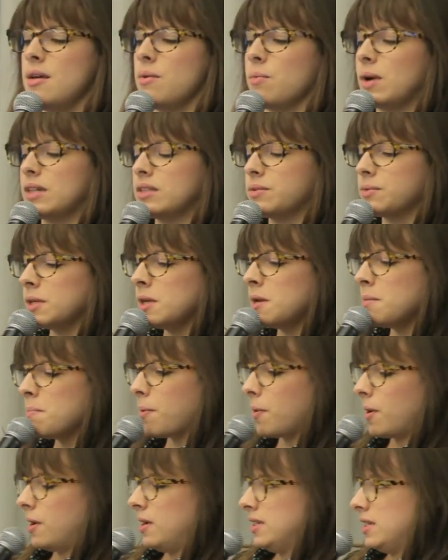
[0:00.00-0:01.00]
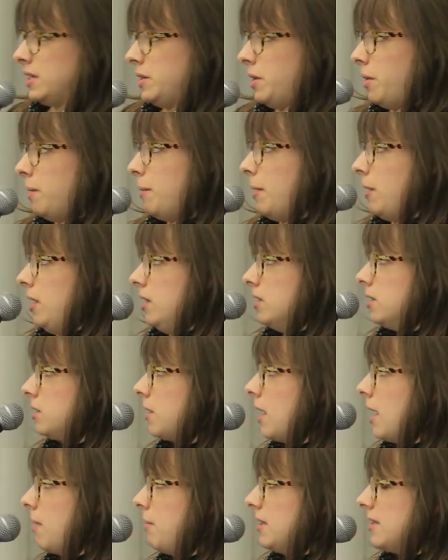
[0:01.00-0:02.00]
What's really important to note about
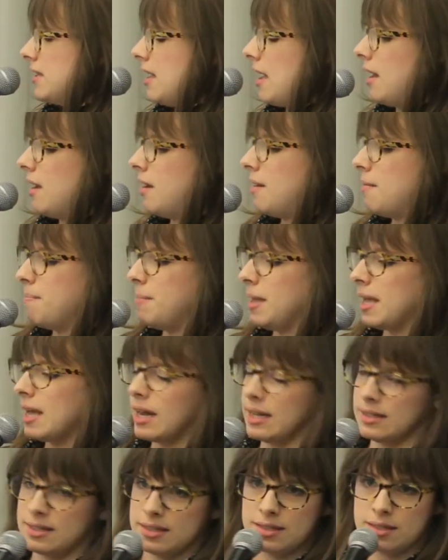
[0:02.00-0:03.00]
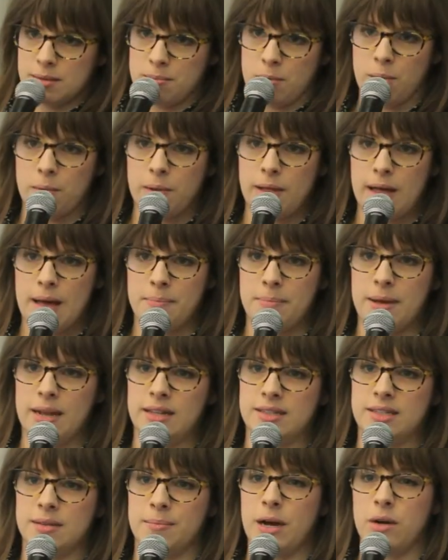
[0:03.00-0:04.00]
Instagram is that because it's a mobile app and
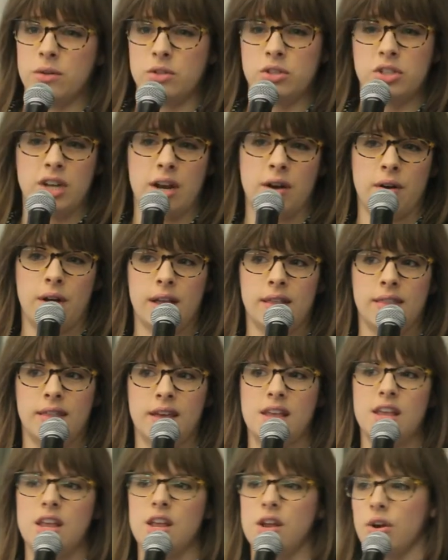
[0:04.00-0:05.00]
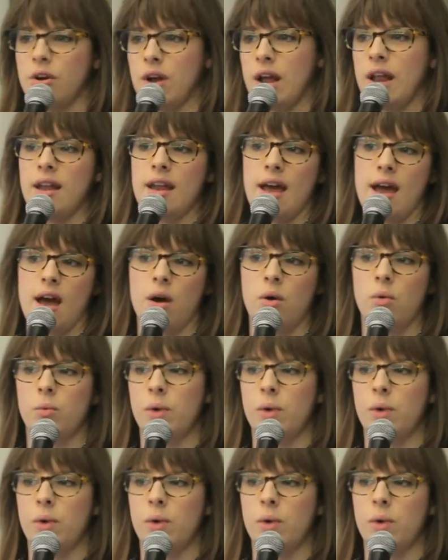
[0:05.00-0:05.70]
it's about sharing the here and now,